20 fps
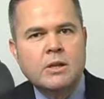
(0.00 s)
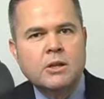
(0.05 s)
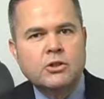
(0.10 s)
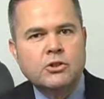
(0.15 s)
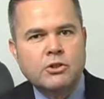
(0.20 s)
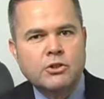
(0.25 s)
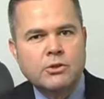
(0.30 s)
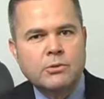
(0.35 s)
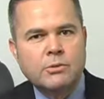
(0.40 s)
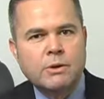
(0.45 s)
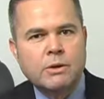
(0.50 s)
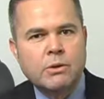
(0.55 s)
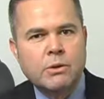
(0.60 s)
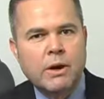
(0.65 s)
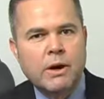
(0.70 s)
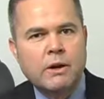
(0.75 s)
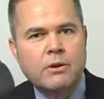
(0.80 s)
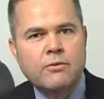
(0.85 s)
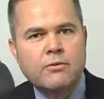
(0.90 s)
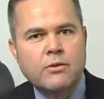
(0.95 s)
Should you
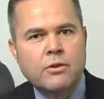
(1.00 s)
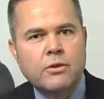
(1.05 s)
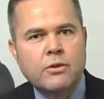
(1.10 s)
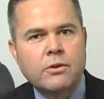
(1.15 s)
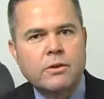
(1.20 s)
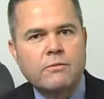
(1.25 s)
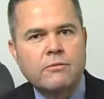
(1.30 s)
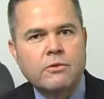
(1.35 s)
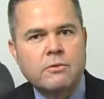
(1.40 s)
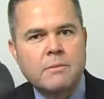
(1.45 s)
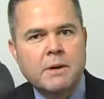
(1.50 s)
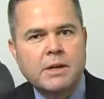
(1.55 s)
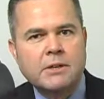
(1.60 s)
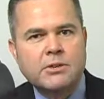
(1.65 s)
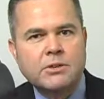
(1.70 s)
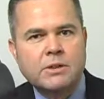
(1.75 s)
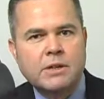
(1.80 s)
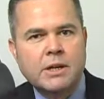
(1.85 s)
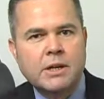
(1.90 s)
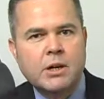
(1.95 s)
require further
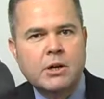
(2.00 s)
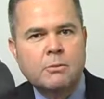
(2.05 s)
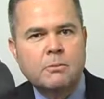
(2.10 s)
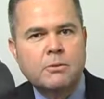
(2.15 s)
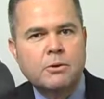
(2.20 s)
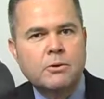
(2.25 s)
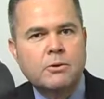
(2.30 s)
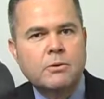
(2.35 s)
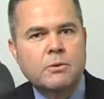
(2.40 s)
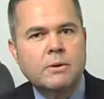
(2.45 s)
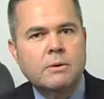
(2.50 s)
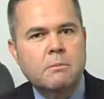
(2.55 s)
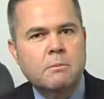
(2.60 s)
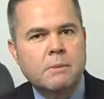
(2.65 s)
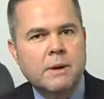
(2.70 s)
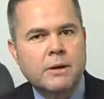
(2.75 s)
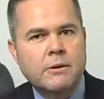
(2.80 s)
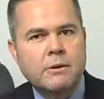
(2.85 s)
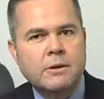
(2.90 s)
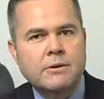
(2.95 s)
information to help you
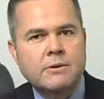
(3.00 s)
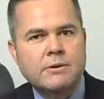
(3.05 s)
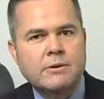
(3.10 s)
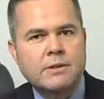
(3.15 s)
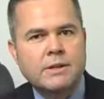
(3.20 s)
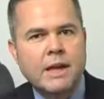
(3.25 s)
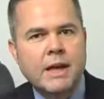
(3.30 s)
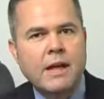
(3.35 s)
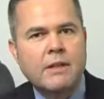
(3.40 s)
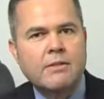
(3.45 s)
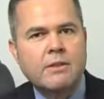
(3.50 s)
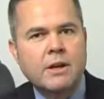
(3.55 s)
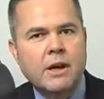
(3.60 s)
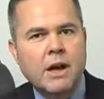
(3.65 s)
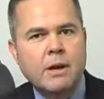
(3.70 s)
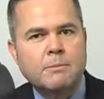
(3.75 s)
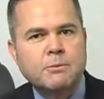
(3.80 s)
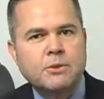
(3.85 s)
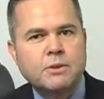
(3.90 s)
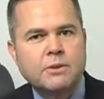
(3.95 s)
better understand the
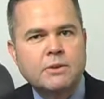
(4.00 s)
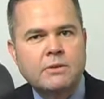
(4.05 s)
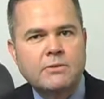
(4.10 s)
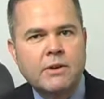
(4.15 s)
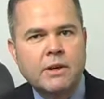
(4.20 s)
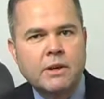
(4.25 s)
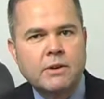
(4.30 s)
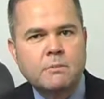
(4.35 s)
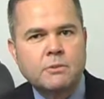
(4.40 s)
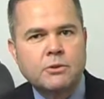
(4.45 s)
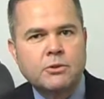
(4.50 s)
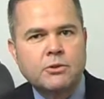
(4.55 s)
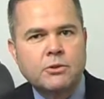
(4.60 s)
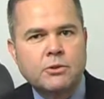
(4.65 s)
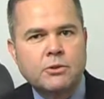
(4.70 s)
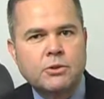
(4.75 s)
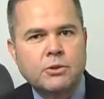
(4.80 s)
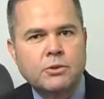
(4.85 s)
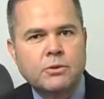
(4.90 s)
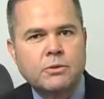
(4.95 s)
options available to
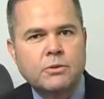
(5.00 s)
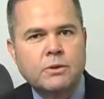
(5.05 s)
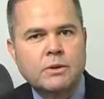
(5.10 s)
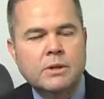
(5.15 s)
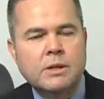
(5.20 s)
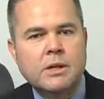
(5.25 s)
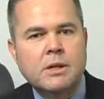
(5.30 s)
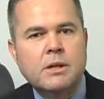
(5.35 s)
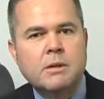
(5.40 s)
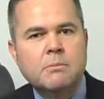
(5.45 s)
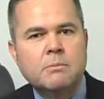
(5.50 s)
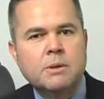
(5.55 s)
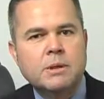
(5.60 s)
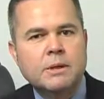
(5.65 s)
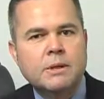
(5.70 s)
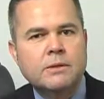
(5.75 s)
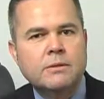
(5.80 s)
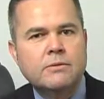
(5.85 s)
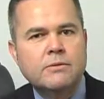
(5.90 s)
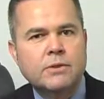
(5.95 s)
you,
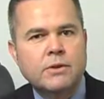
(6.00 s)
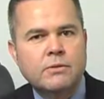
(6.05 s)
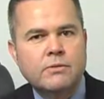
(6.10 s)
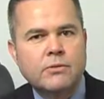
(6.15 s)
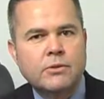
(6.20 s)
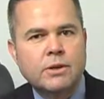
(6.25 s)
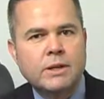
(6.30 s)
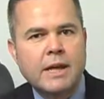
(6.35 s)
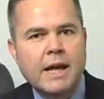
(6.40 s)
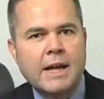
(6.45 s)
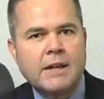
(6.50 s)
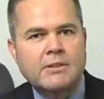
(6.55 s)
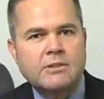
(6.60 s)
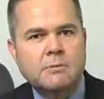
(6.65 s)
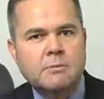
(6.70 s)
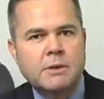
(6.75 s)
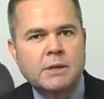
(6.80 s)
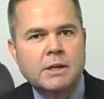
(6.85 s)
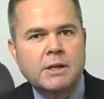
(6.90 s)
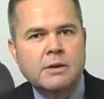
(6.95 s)
please feel free to ask
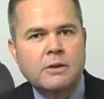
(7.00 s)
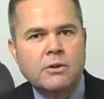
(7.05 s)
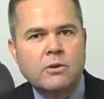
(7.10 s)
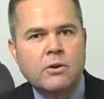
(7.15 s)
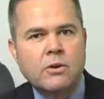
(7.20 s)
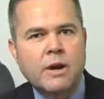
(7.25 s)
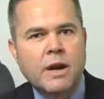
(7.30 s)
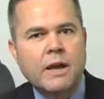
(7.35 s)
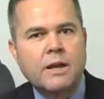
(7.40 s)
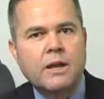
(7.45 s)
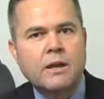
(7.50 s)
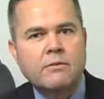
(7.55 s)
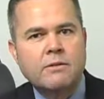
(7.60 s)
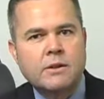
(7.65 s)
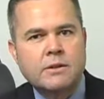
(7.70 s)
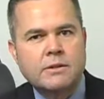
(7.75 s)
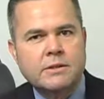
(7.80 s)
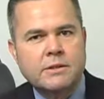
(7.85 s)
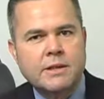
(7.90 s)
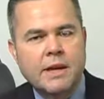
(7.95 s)
me or any of
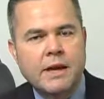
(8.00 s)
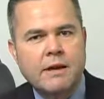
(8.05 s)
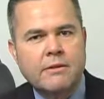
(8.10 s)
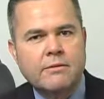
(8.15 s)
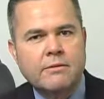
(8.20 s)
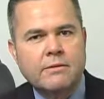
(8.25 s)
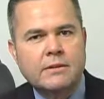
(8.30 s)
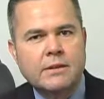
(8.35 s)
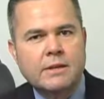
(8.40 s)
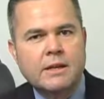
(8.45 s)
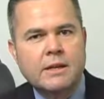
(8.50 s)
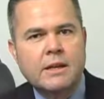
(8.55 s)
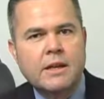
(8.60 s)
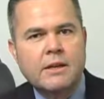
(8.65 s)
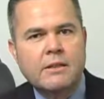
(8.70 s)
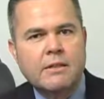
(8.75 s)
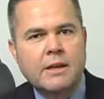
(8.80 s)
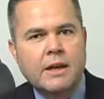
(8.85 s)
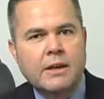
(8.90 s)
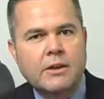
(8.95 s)
our staff.
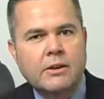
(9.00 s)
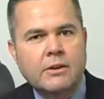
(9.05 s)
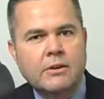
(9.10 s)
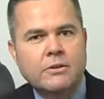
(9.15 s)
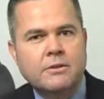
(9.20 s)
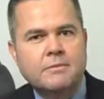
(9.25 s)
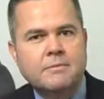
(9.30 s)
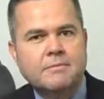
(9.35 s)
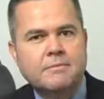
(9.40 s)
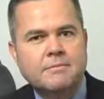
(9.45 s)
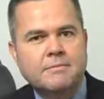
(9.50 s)
Thank you.